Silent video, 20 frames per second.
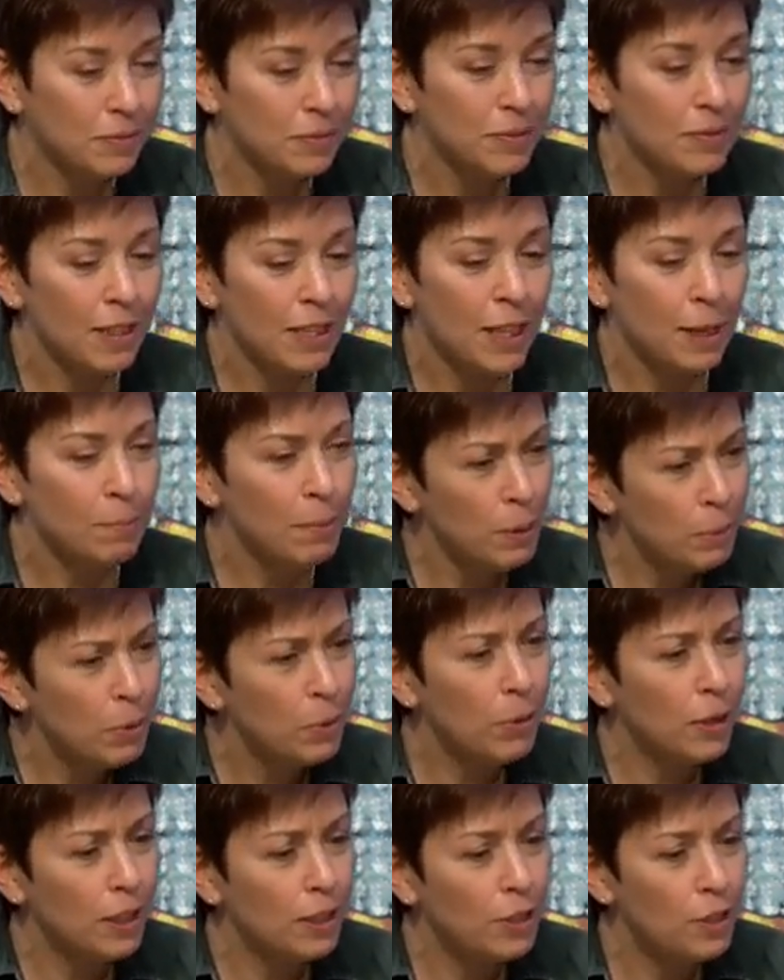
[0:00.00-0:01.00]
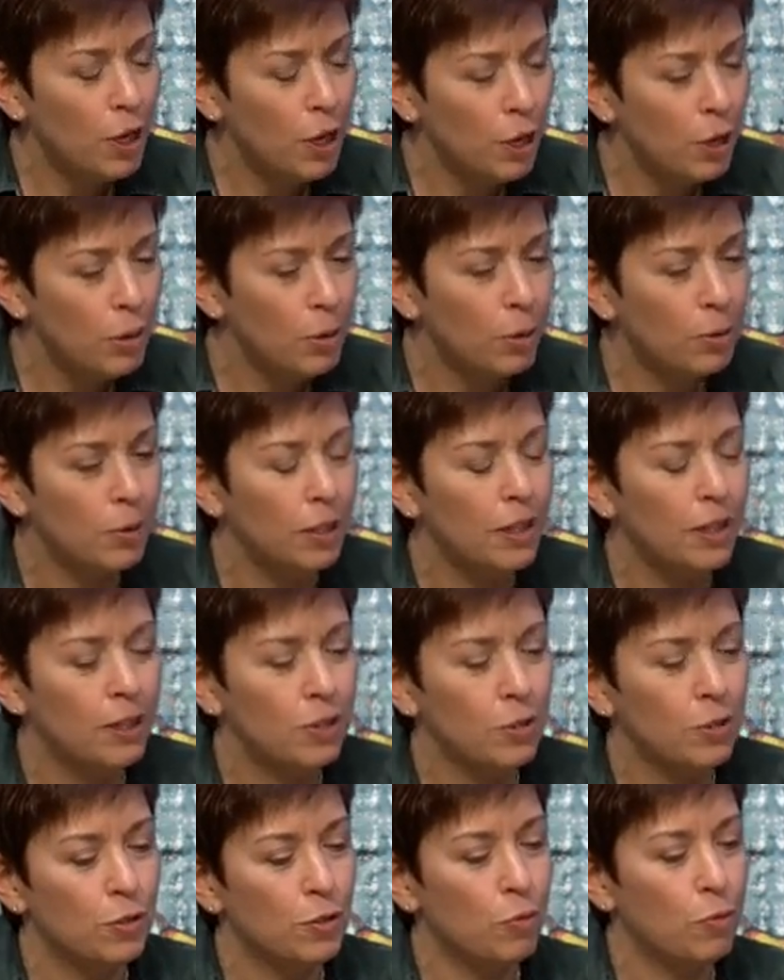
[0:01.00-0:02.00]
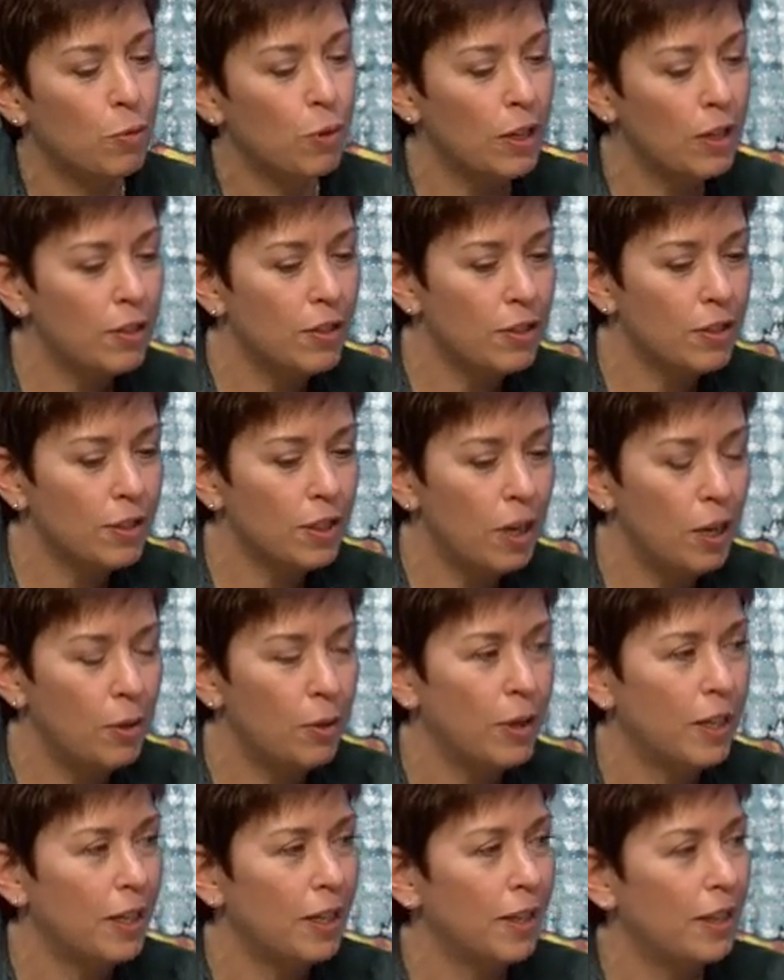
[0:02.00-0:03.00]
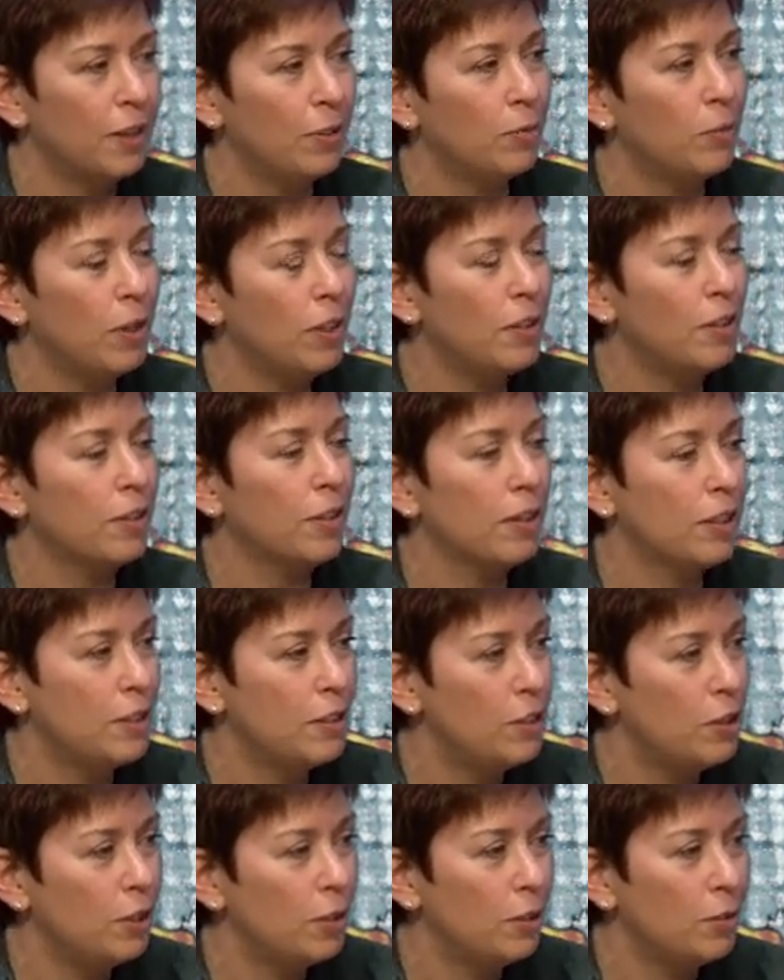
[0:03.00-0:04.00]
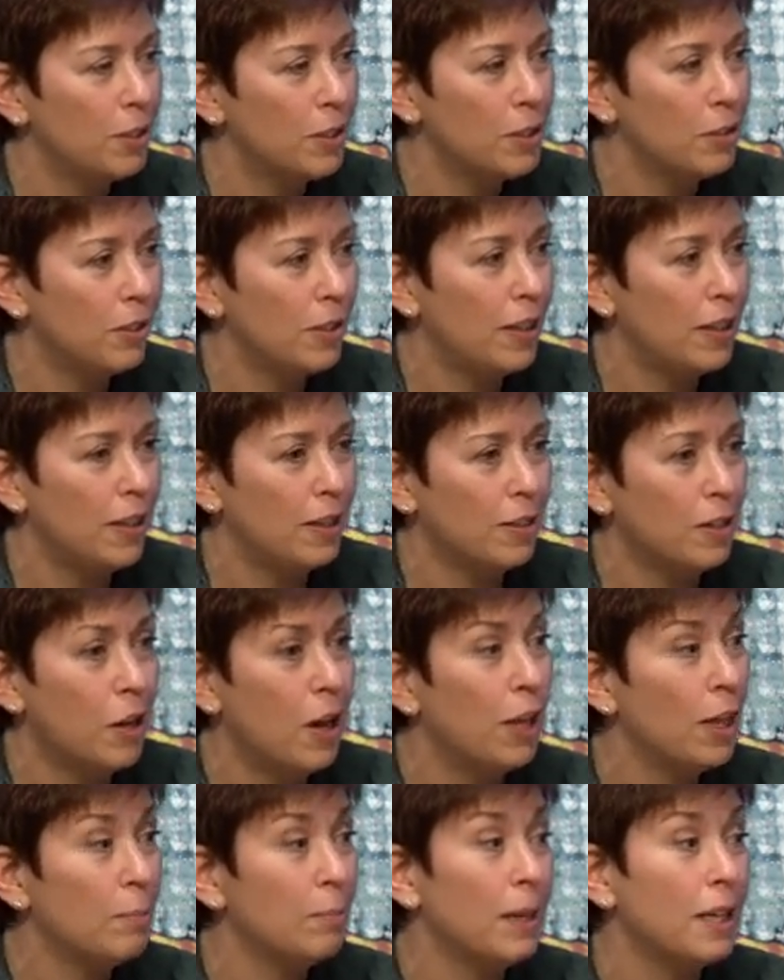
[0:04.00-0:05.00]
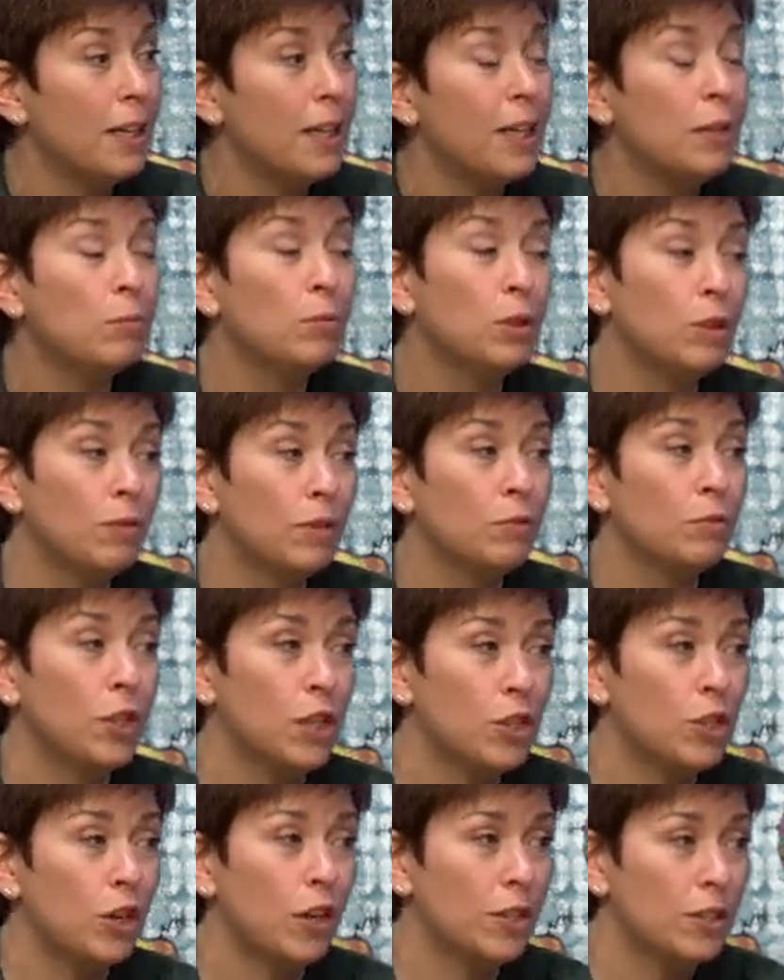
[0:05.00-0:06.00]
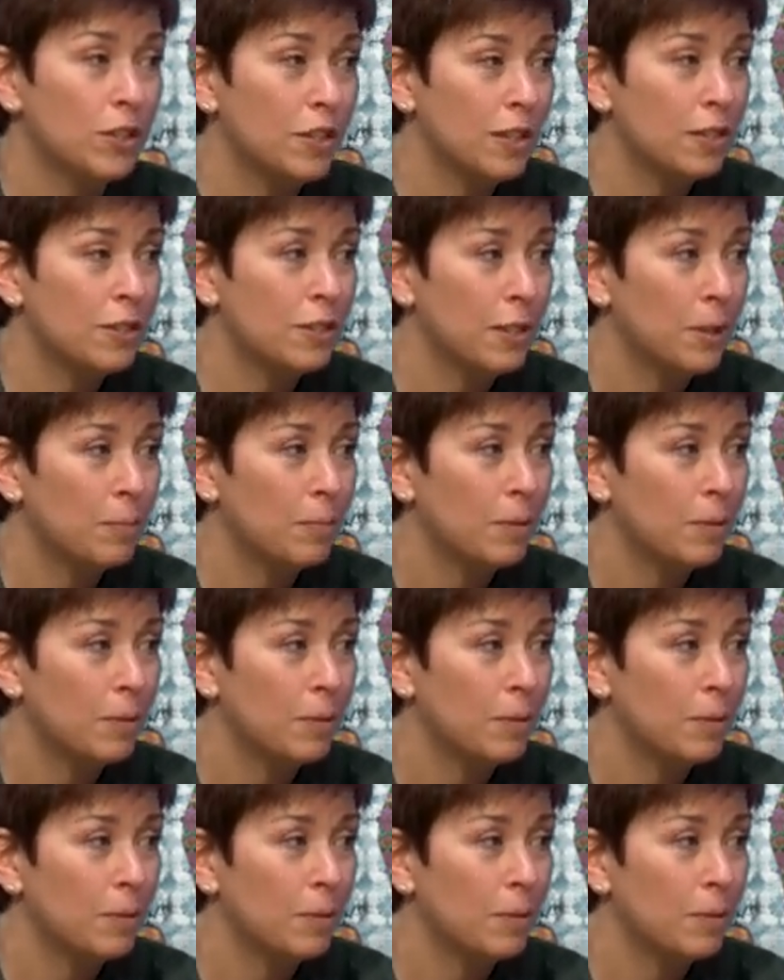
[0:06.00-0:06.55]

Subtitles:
And people want to know sort of where they're going and what they're going to do, and so I call it my eat, move, and recharge system.